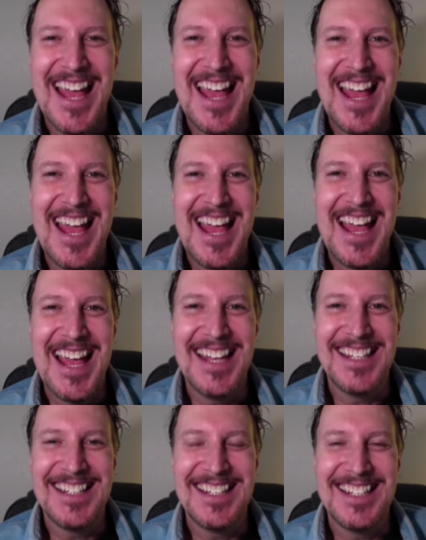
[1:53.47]

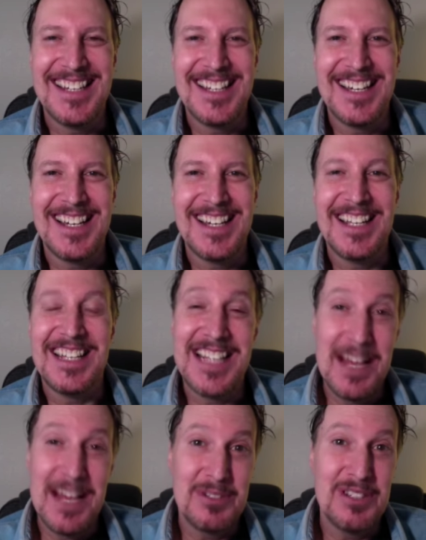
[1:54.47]
and uh, he's
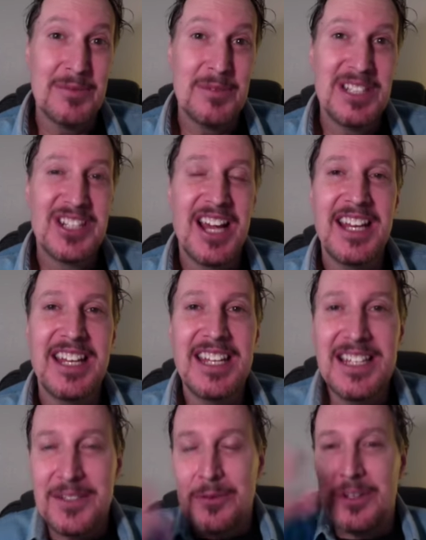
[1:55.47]
happened to be
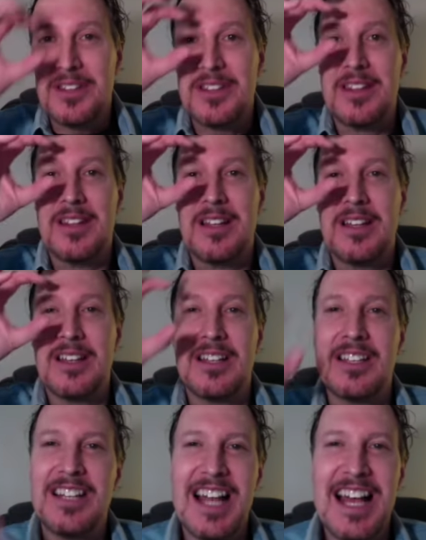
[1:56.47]
Chinese with
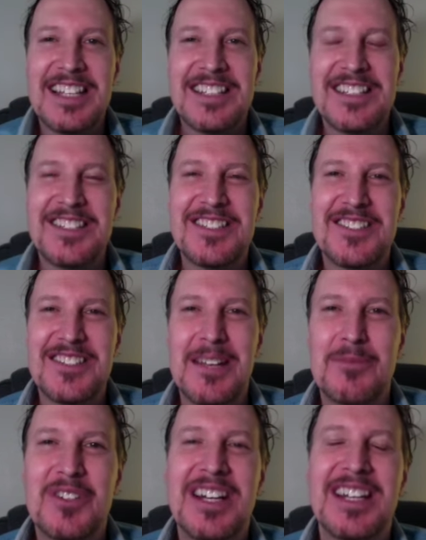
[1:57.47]
glasses. I'm
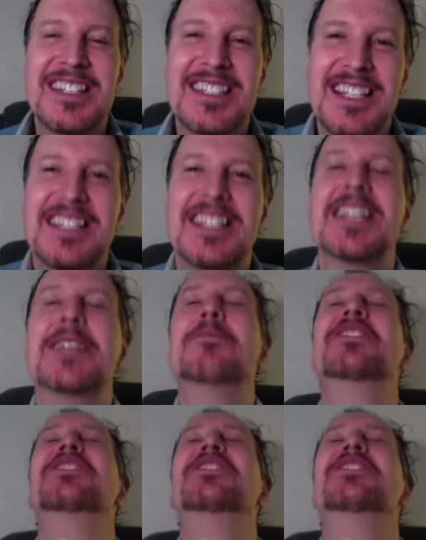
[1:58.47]
trying to set the image